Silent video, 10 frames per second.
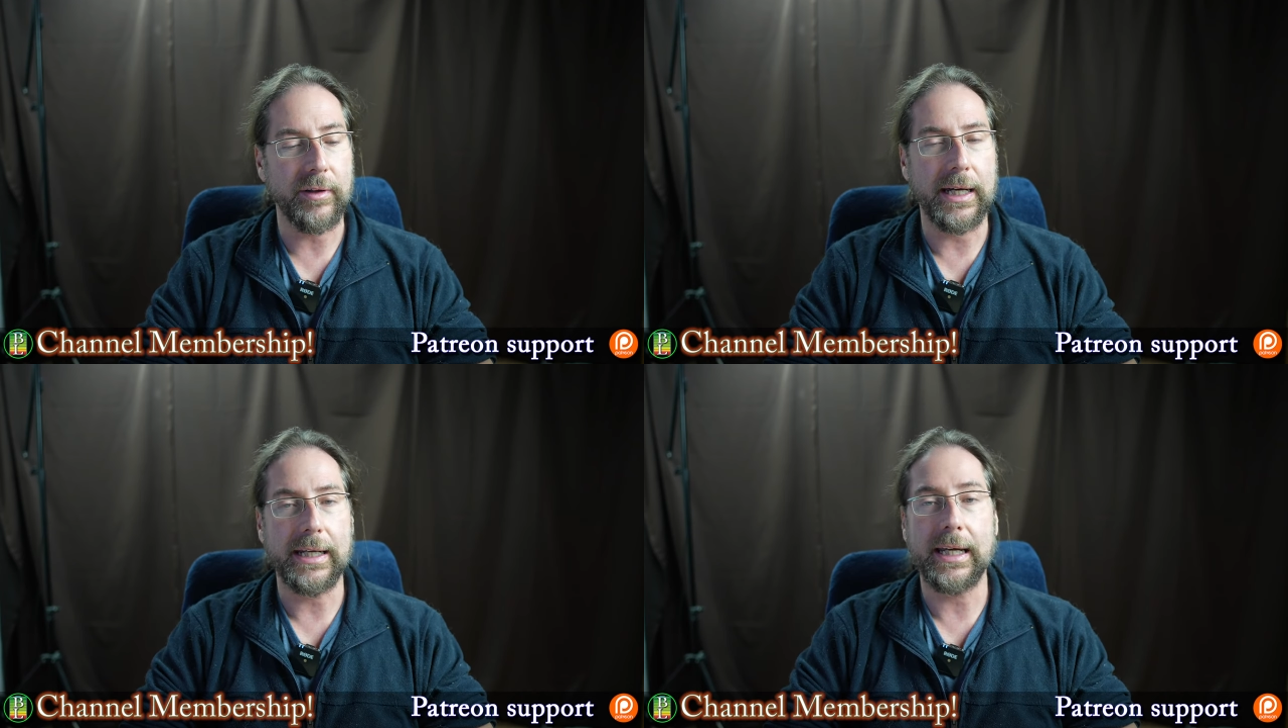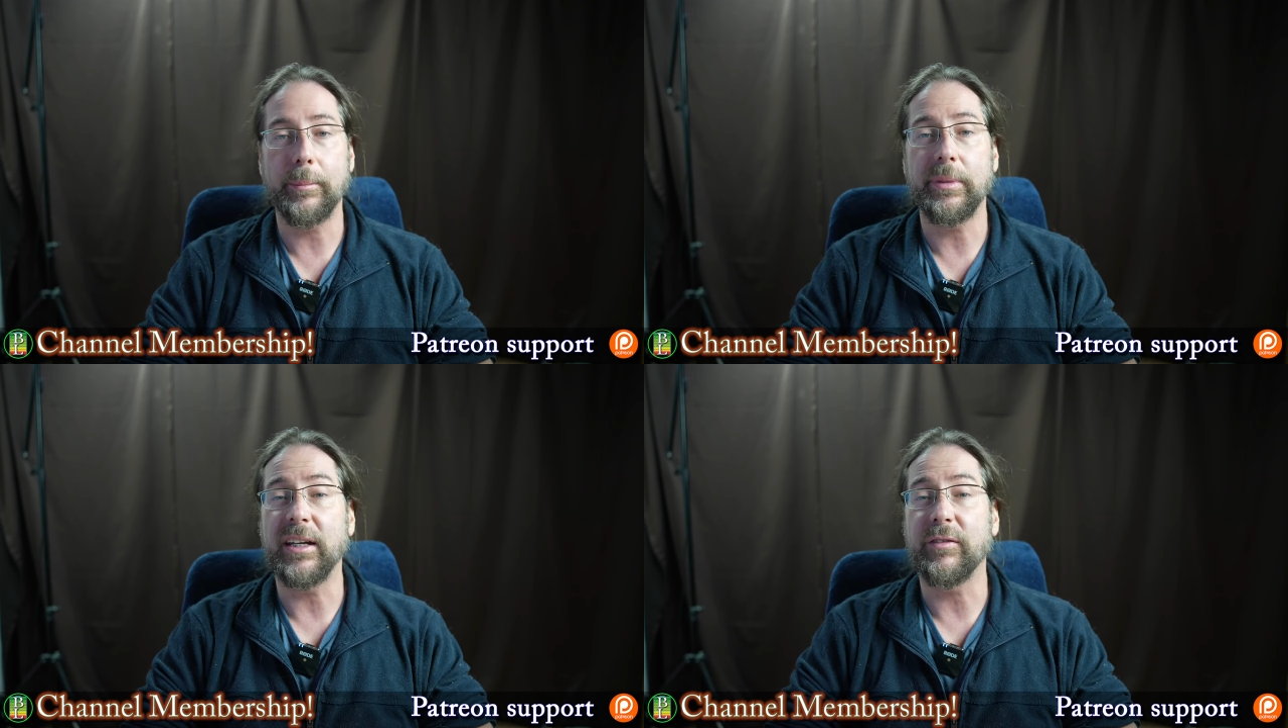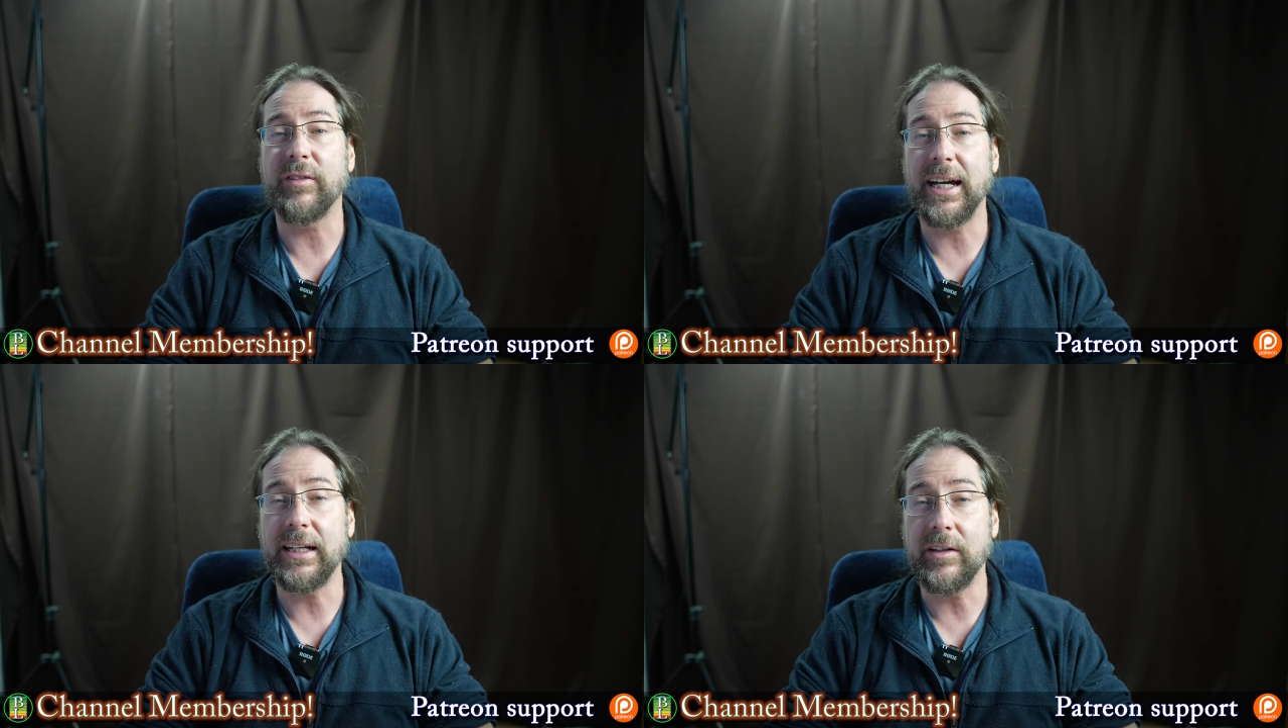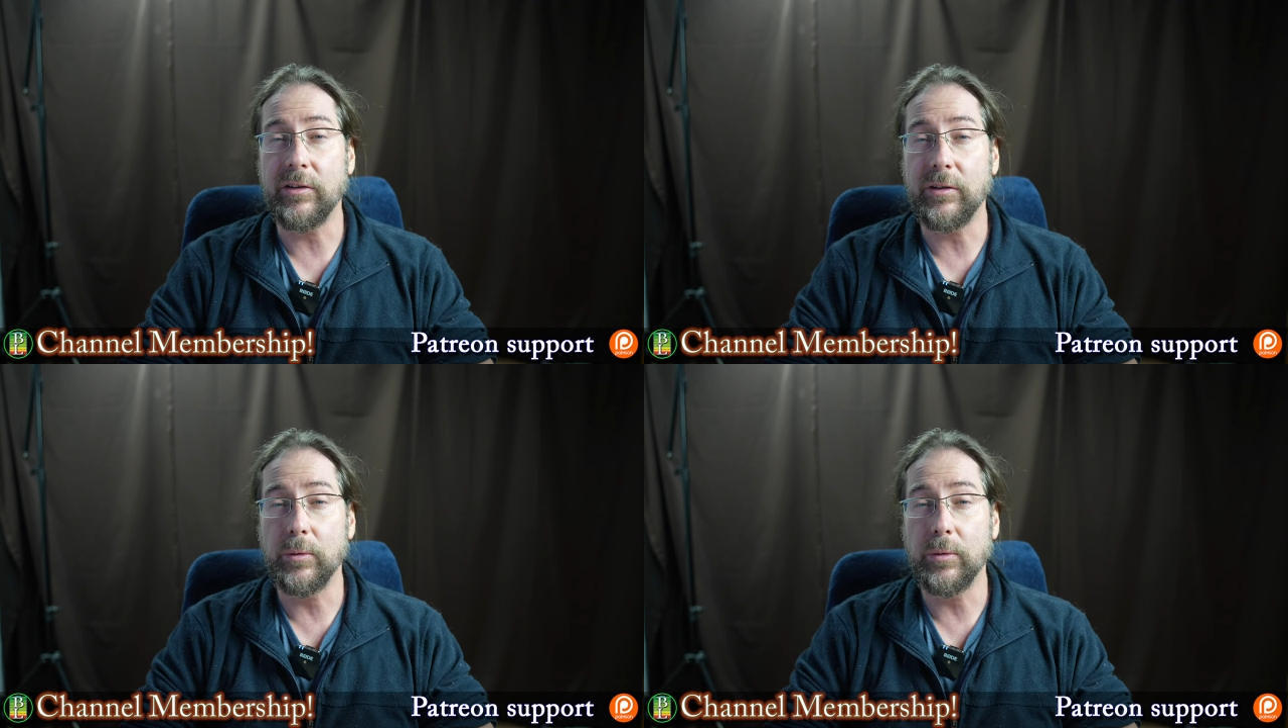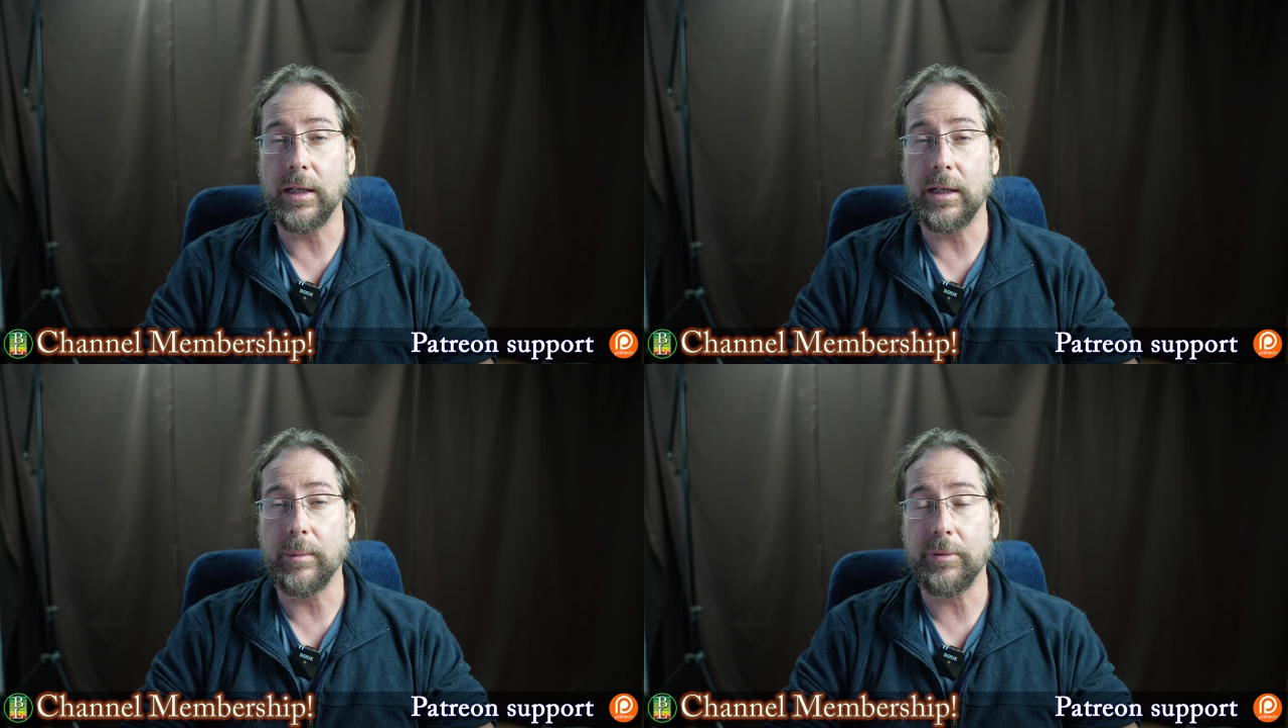I can be invited to
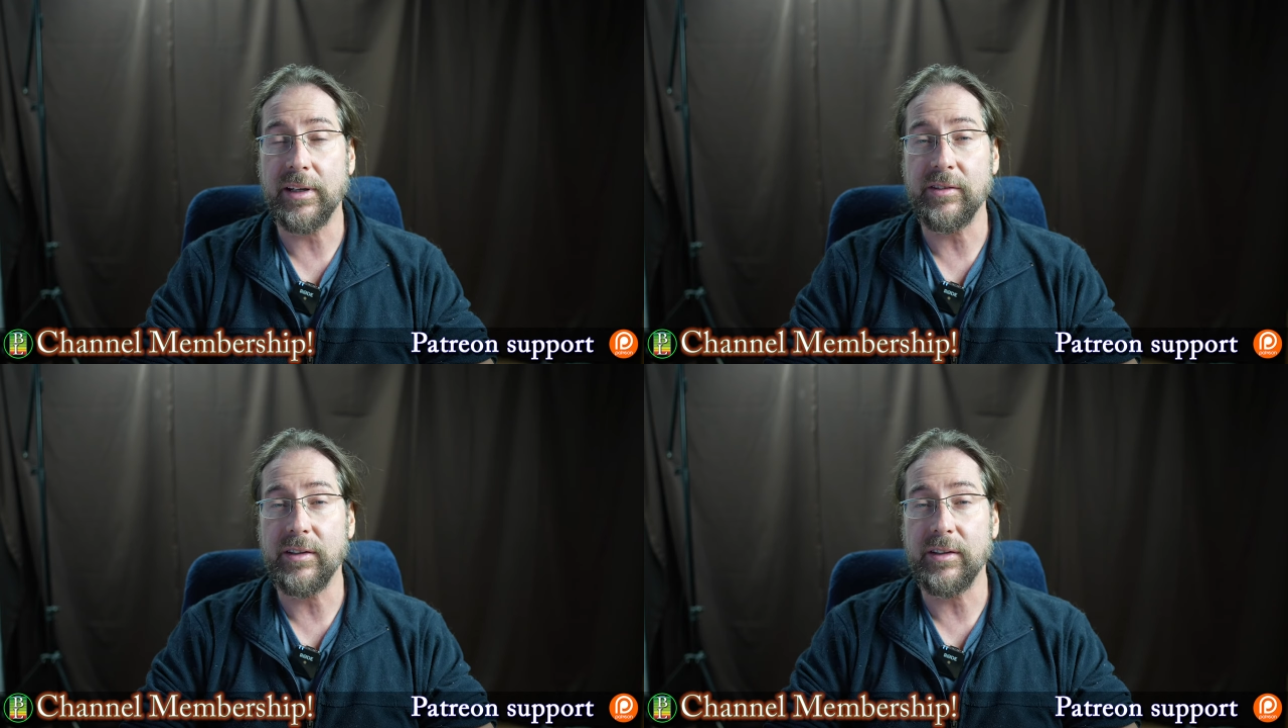a press